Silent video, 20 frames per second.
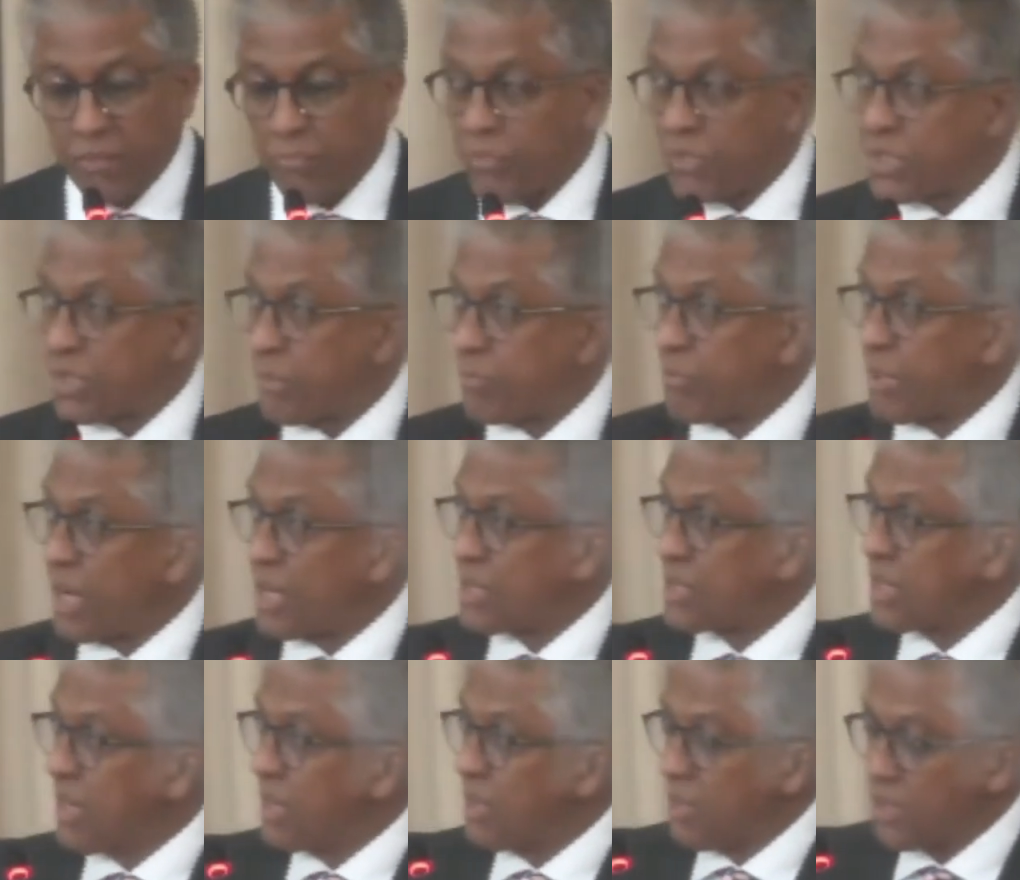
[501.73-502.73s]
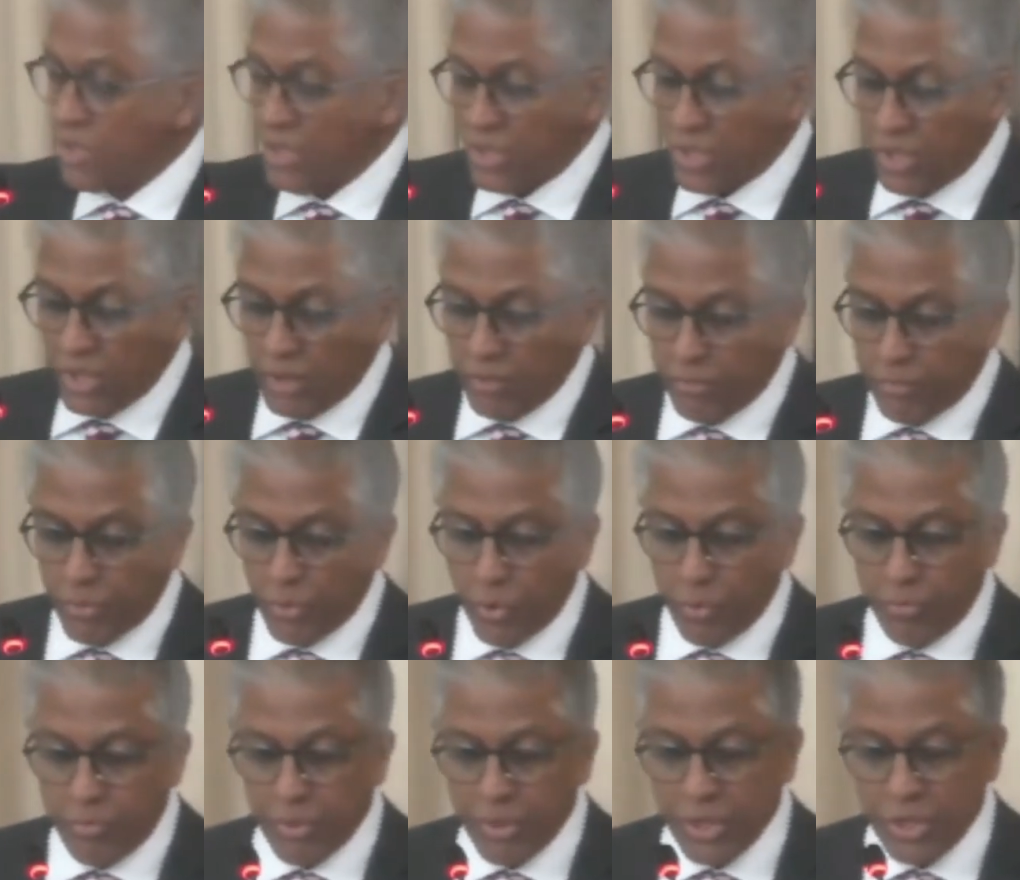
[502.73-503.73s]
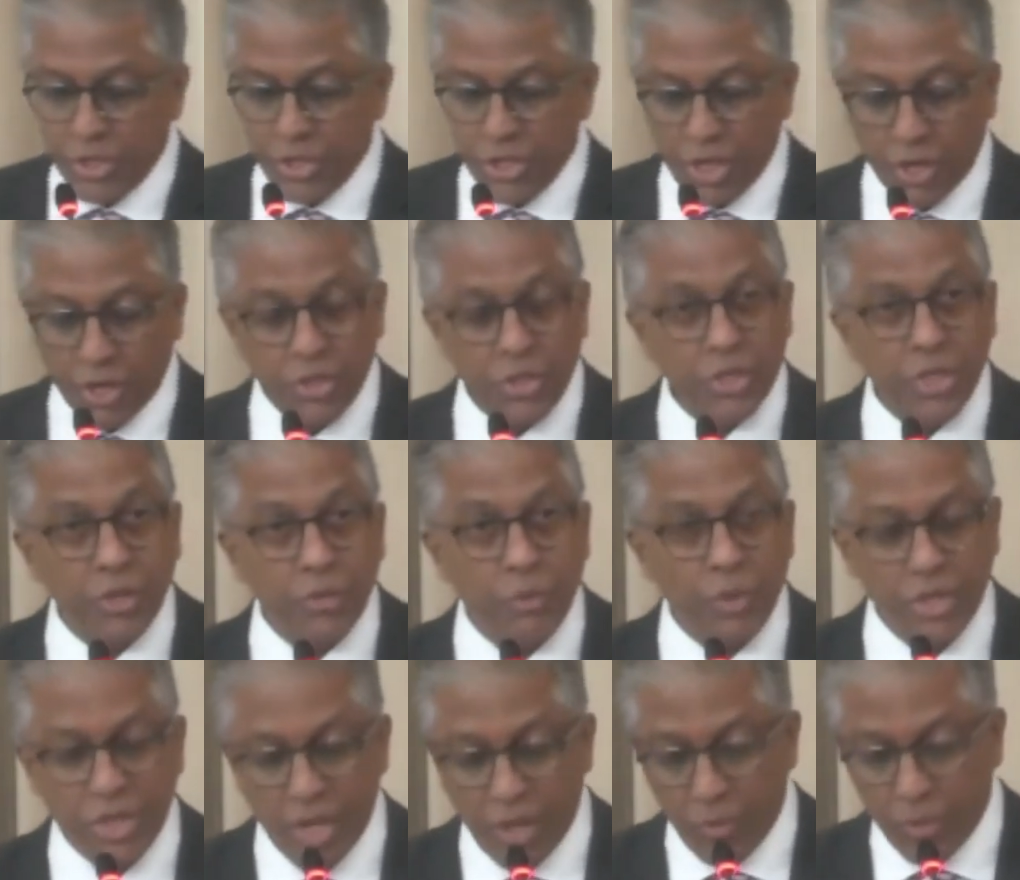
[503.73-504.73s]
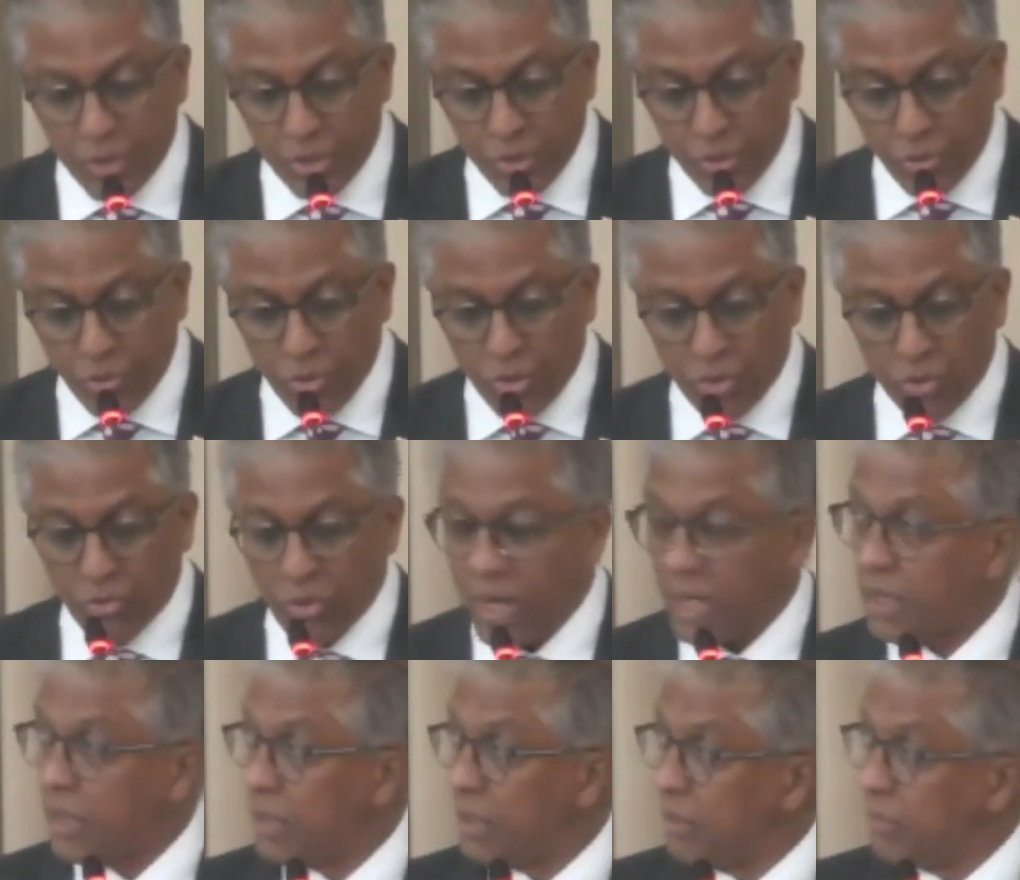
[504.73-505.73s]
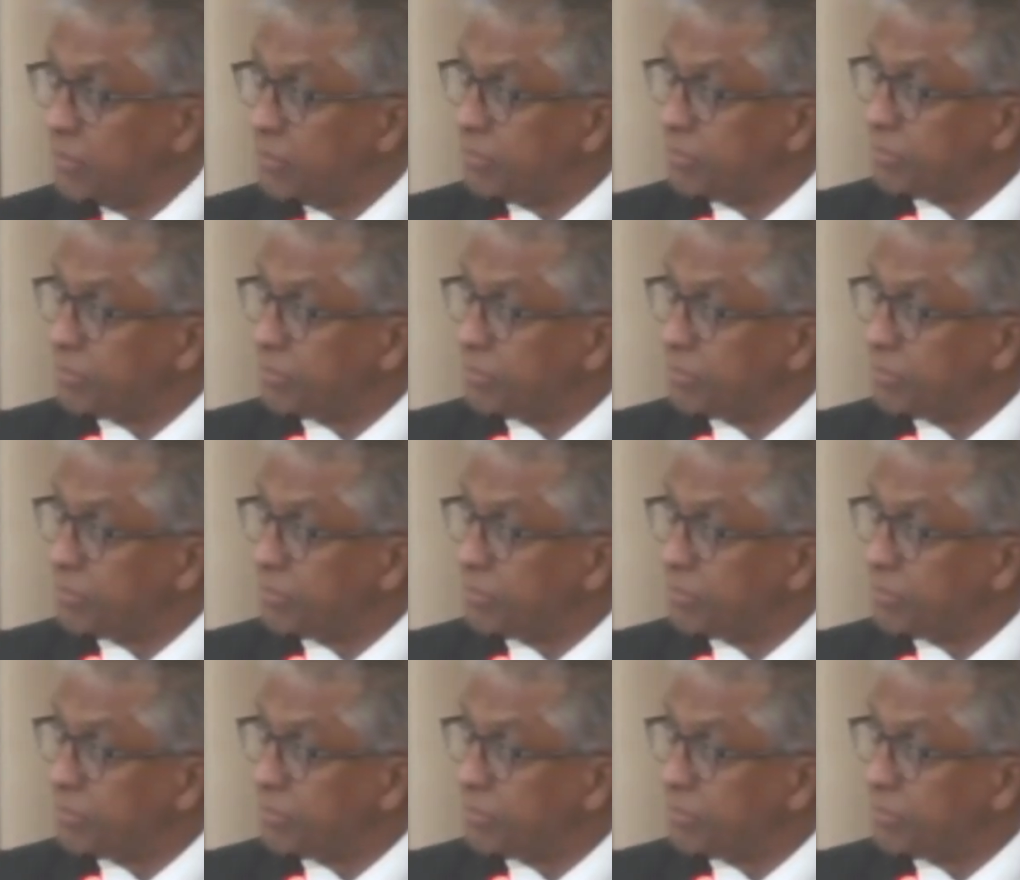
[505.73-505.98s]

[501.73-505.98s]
Mr. President, this is an appropriate juncture at which I wish to go on record